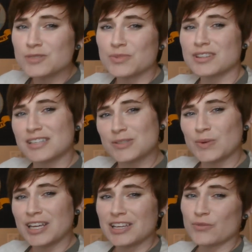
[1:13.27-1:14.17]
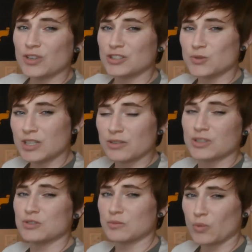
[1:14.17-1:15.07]
but this way, if we do it and we
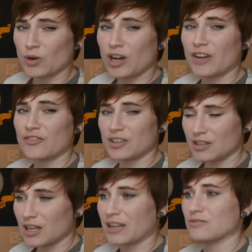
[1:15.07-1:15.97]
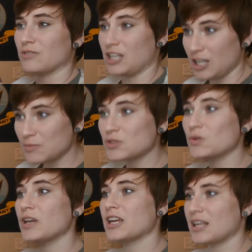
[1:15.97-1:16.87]
do it more often and we keep
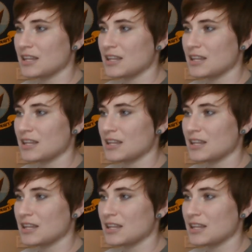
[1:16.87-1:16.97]
doing it,